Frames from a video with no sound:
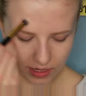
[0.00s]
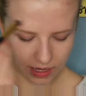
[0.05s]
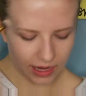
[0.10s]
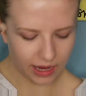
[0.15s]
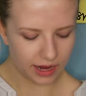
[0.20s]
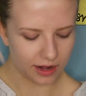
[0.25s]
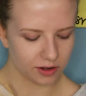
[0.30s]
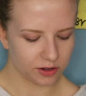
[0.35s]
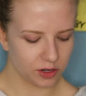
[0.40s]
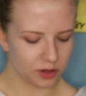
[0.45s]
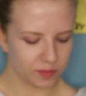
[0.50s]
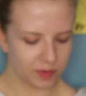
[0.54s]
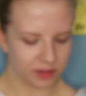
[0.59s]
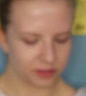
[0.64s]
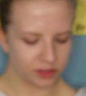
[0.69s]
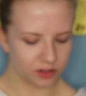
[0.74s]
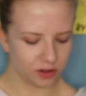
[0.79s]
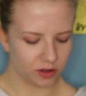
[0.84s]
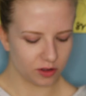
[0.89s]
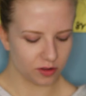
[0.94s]
I don't know about
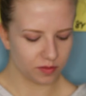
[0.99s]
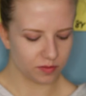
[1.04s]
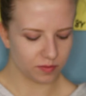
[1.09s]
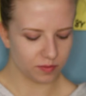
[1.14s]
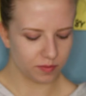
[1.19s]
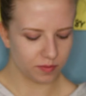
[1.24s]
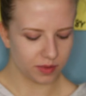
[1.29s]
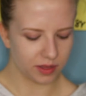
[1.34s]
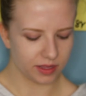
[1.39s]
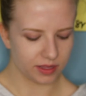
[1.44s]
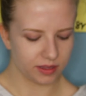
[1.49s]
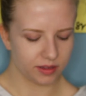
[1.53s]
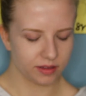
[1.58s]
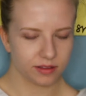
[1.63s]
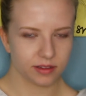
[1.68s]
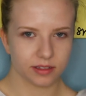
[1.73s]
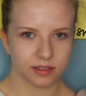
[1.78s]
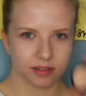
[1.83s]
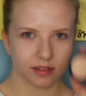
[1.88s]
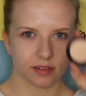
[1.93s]
y'all, but
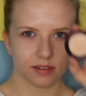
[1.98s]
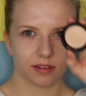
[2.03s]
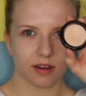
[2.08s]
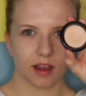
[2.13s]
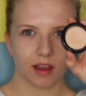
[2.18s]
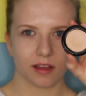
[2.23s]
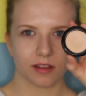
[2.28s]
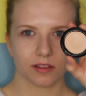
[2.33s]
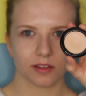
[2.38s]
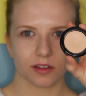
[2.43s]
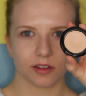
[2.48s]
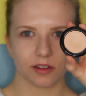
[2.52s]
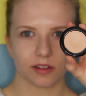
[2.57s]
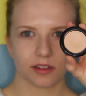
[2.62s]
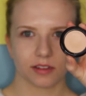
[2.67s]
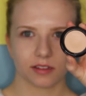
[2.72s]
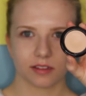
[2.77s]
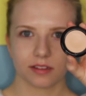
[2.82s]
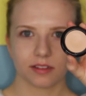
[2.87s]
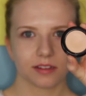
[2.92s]
this does not look
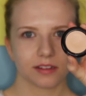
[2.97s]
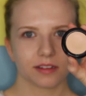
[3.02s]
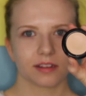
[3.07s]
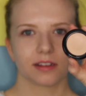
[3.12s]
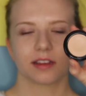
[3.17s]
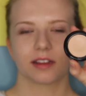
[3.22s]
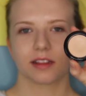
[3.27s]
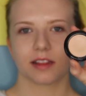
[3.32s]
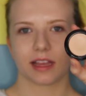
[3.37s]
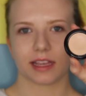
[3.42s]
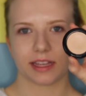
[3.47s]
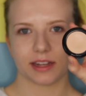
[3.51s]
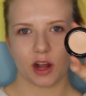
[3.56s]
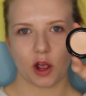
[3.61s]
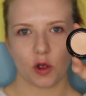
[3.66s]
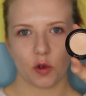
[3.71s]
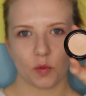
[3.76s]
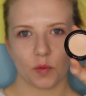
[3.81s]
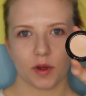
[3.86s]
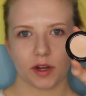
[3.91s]
like an
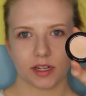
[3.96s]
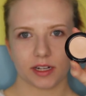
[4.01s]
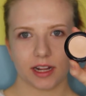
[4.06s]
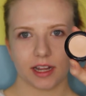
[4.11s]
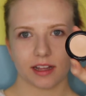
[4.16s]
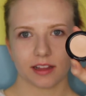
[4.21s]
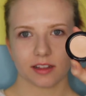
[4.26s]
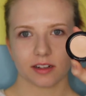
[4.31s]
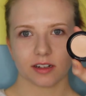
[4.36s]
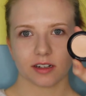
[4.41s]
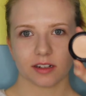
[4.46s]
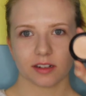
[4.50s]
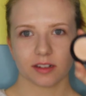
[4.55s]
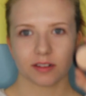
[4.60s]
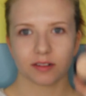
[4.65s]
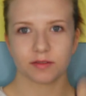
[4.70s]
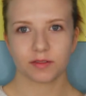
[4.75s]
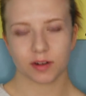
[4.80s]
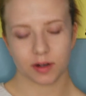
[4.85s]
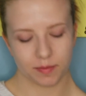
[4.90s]
01 color
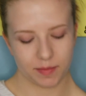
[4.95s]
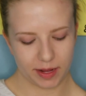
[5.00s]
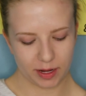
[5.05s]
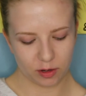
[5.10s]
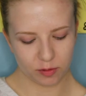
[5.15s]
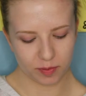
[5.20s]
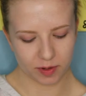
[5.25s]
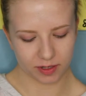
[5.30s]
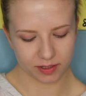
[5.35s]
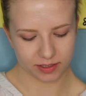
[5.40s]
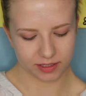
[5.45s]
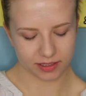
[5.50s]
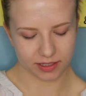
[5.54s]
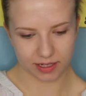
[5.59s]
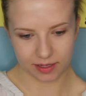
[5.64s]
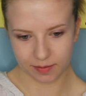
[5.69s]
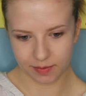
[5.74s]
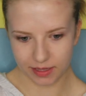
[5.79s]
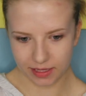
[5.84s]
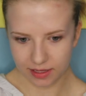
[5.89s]
for a pale person
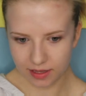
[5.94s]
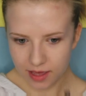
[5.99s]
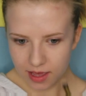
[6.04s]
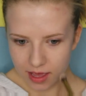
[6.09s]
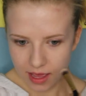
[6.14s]
like me.